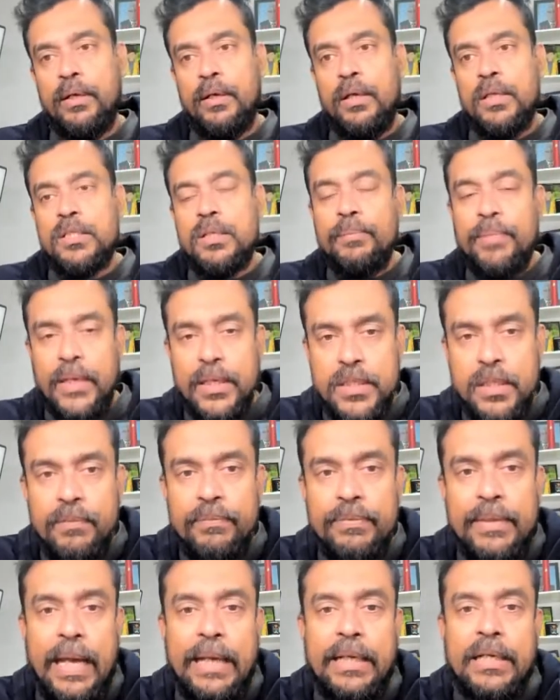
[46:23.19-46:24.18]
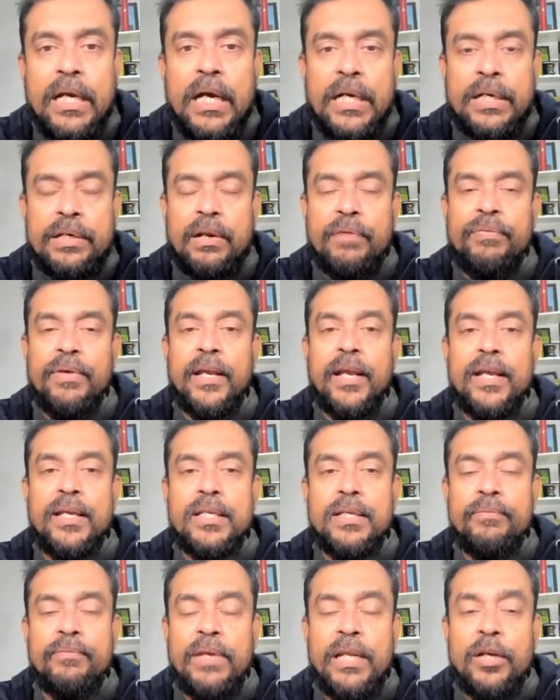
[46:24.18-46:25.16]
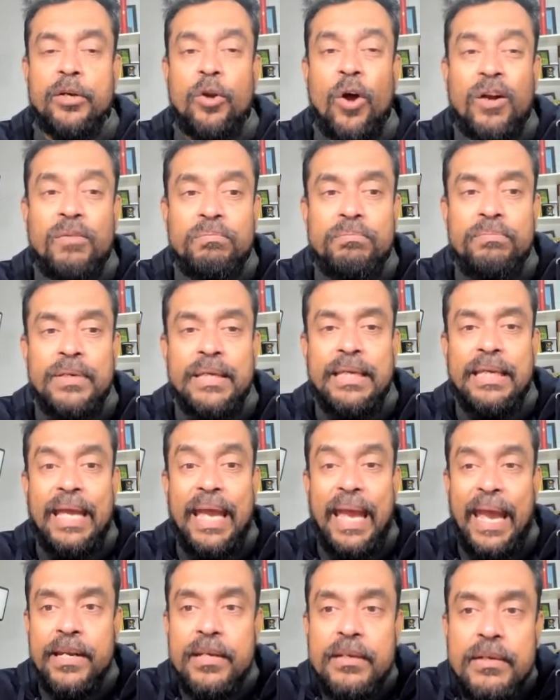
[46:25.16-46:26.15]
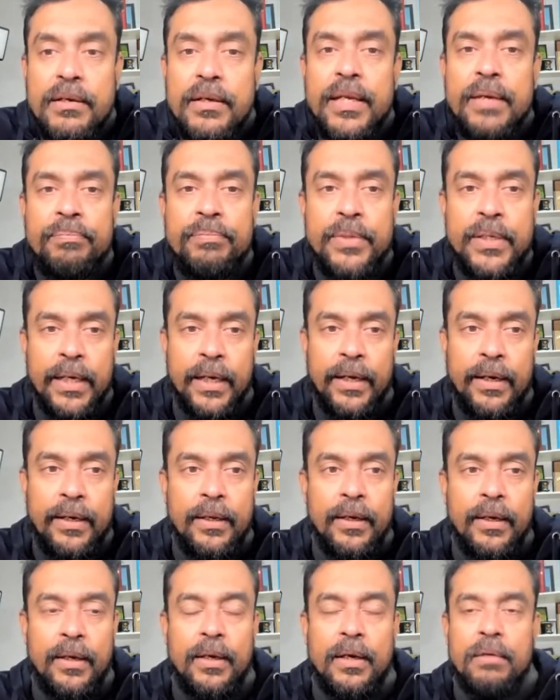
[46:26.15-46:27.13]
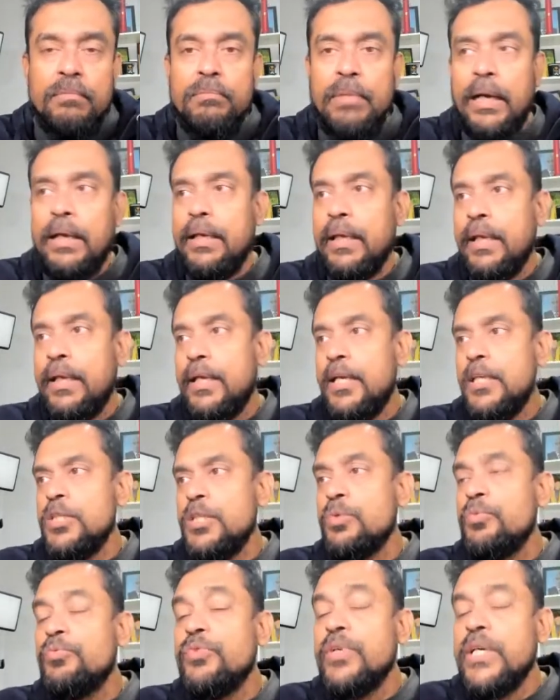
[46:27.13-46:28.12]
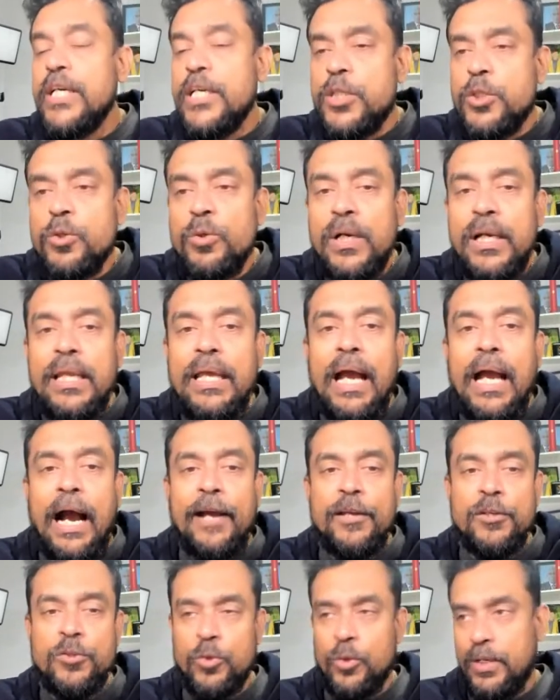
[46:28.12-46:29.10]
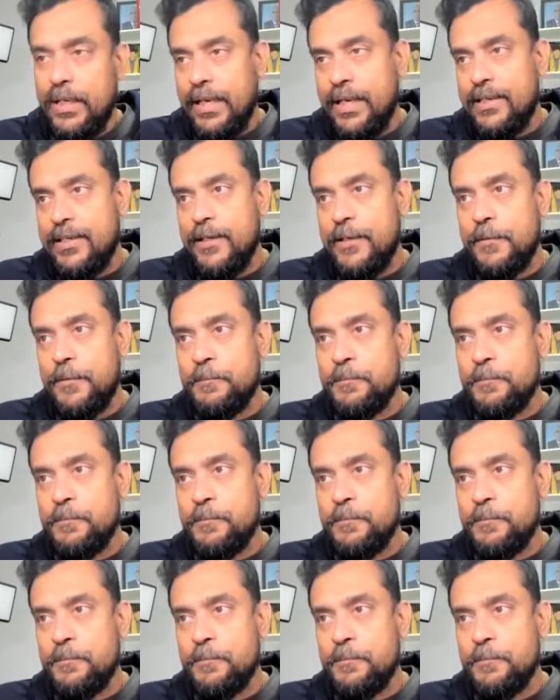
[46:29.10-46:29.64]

So because of that, traffic will not be encrypted, but it is virtually isolated.